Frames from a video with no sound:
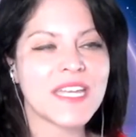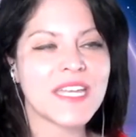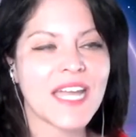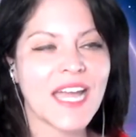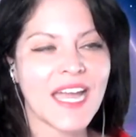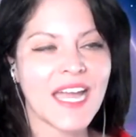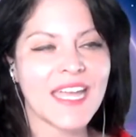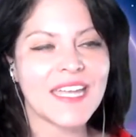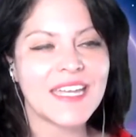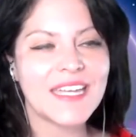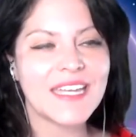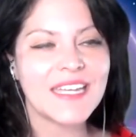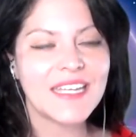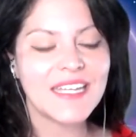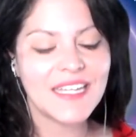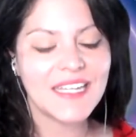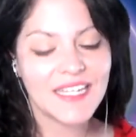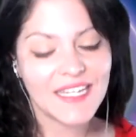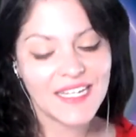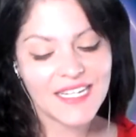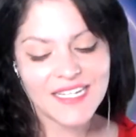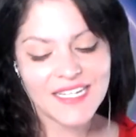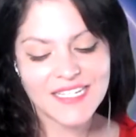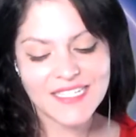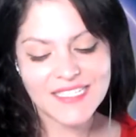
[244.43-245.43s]
I
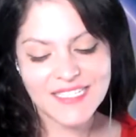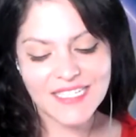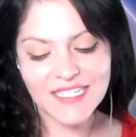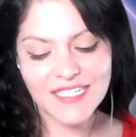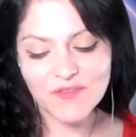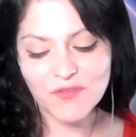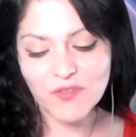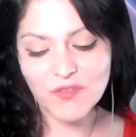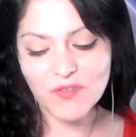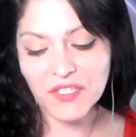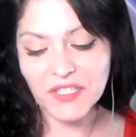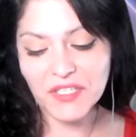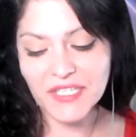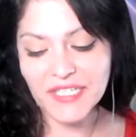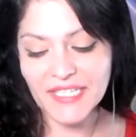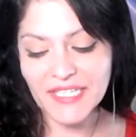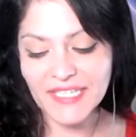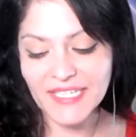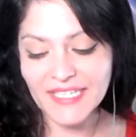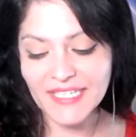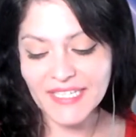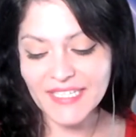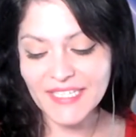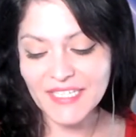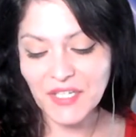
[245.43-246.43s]
didn't
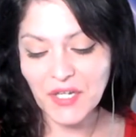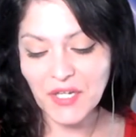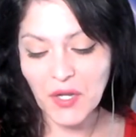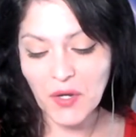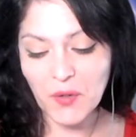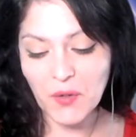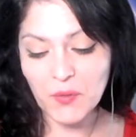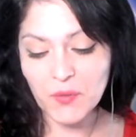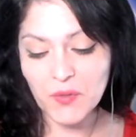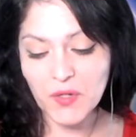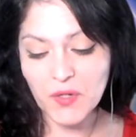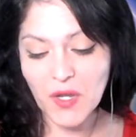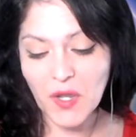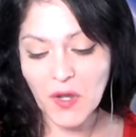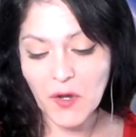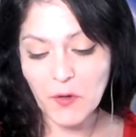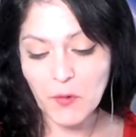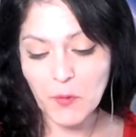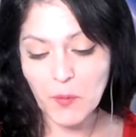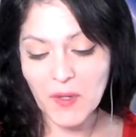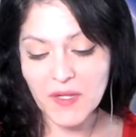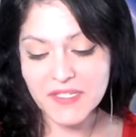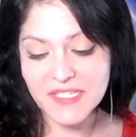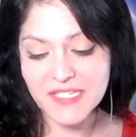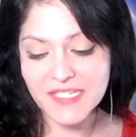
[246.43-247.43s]
really, know
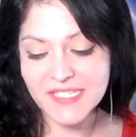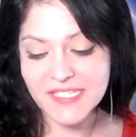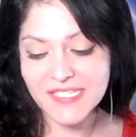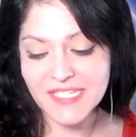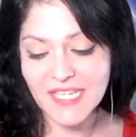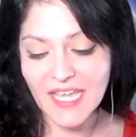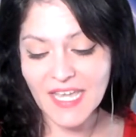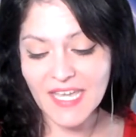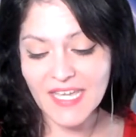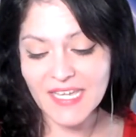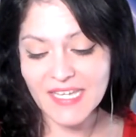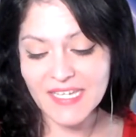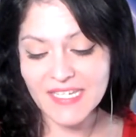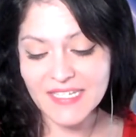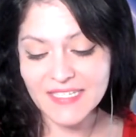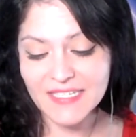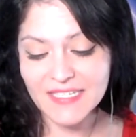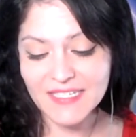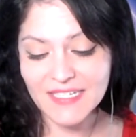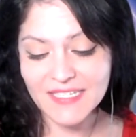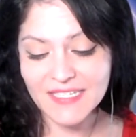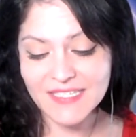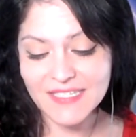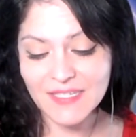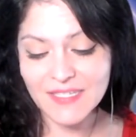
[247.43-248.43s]
what to say,
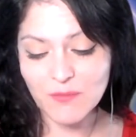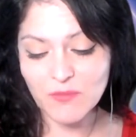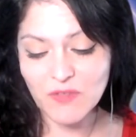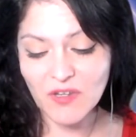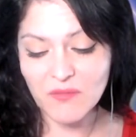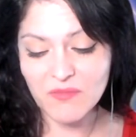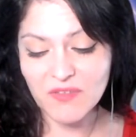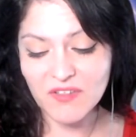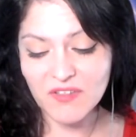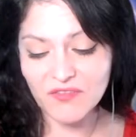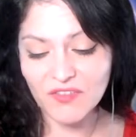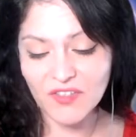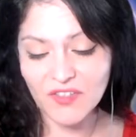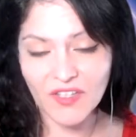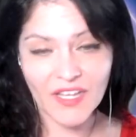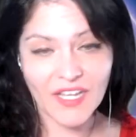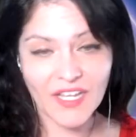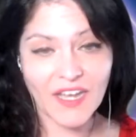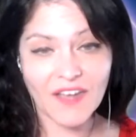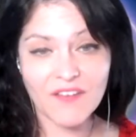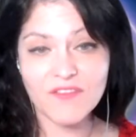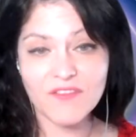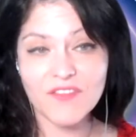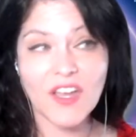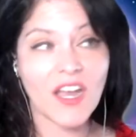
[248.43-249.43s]
because sometimes I feel like
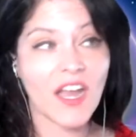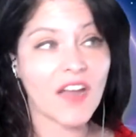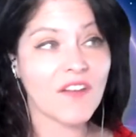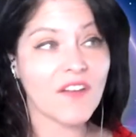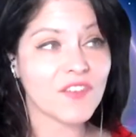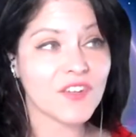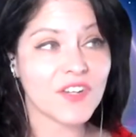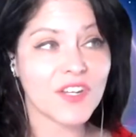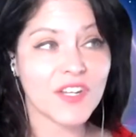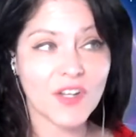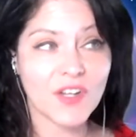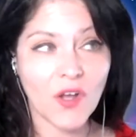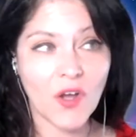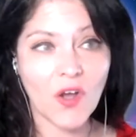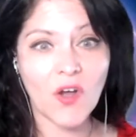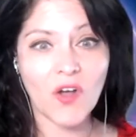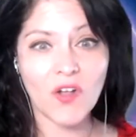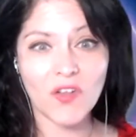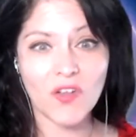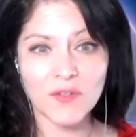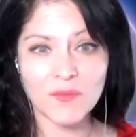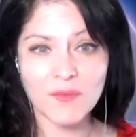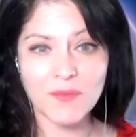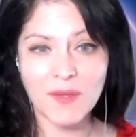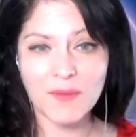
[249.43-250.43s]
I've covered it all,
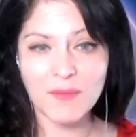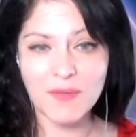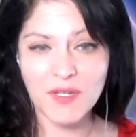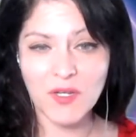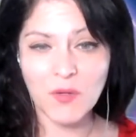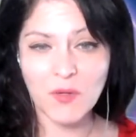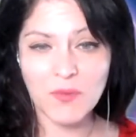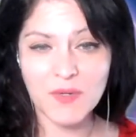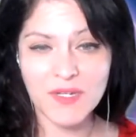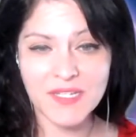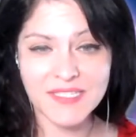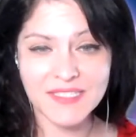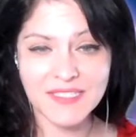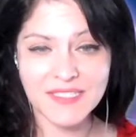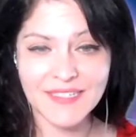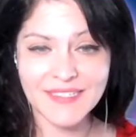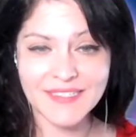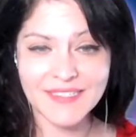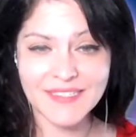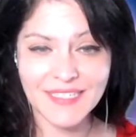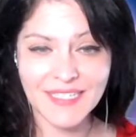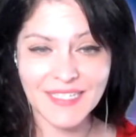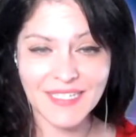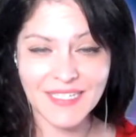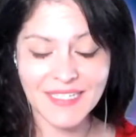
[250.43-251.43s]
or maybe nobody's
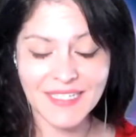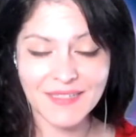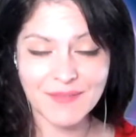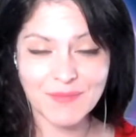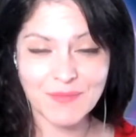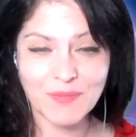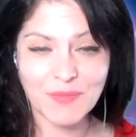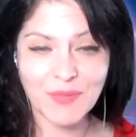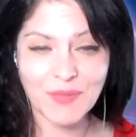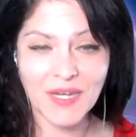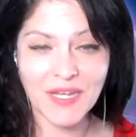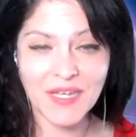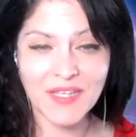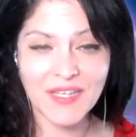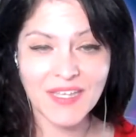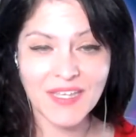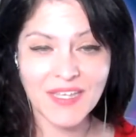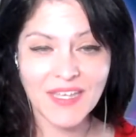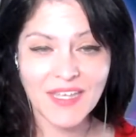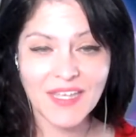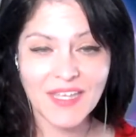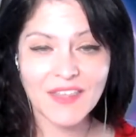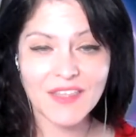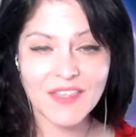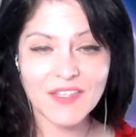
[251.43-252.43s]
listening. But
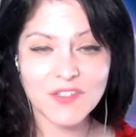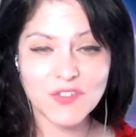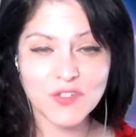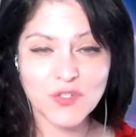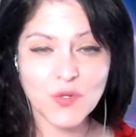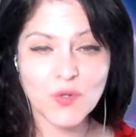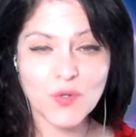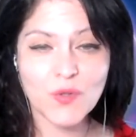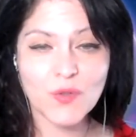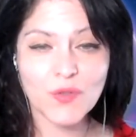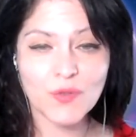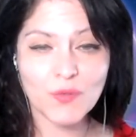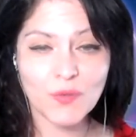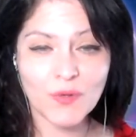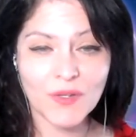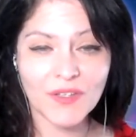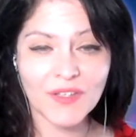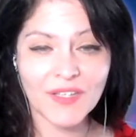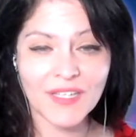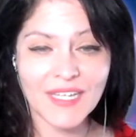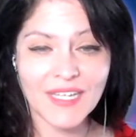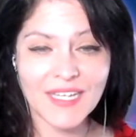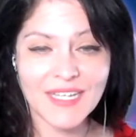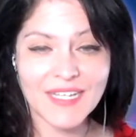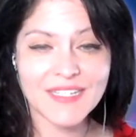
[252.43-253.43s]
the truth
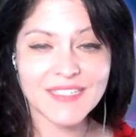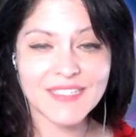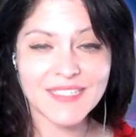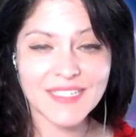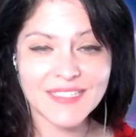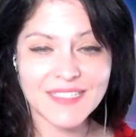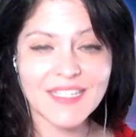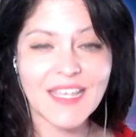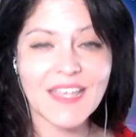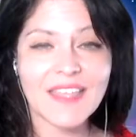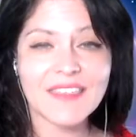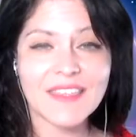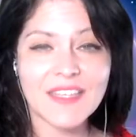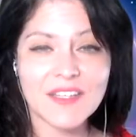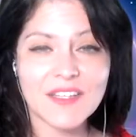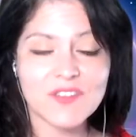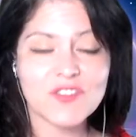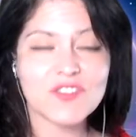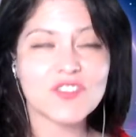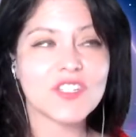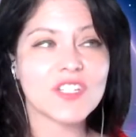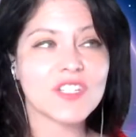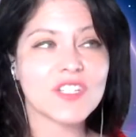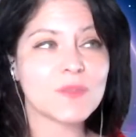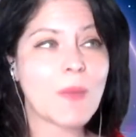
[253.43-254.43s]
really is that there's
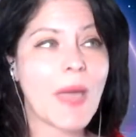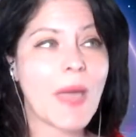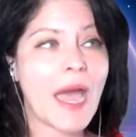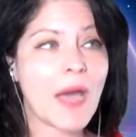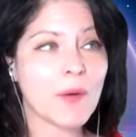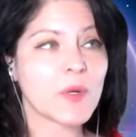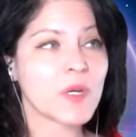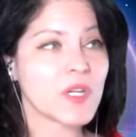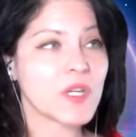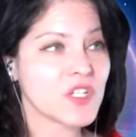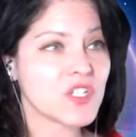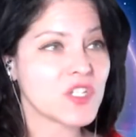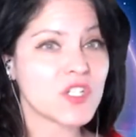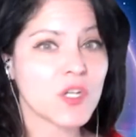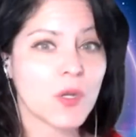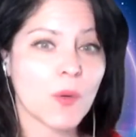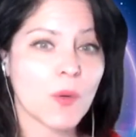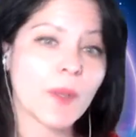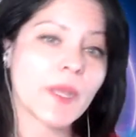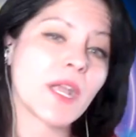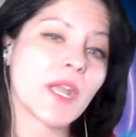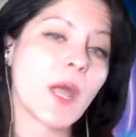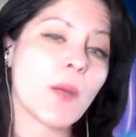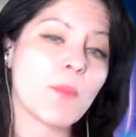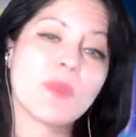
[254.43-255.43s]
just power in
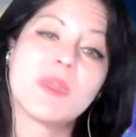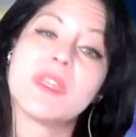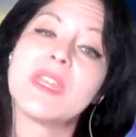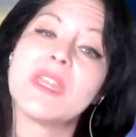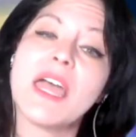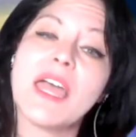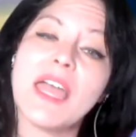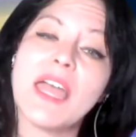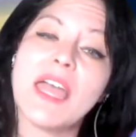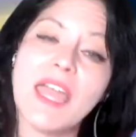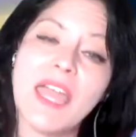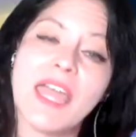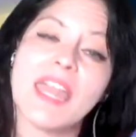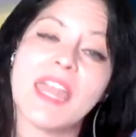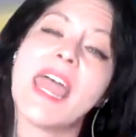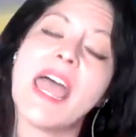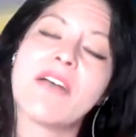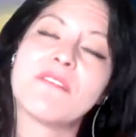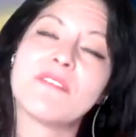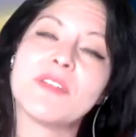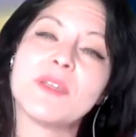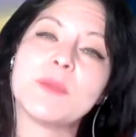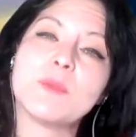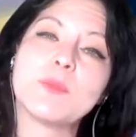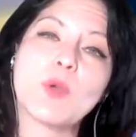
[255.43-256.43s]
showing up and
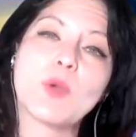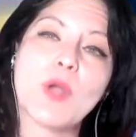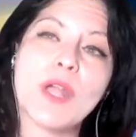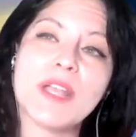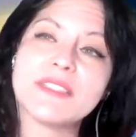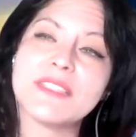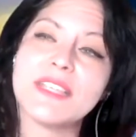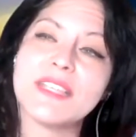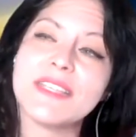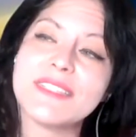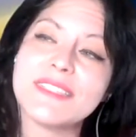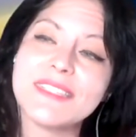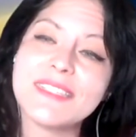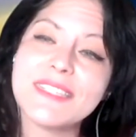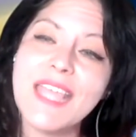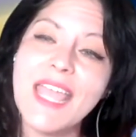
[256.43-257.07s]
having presence.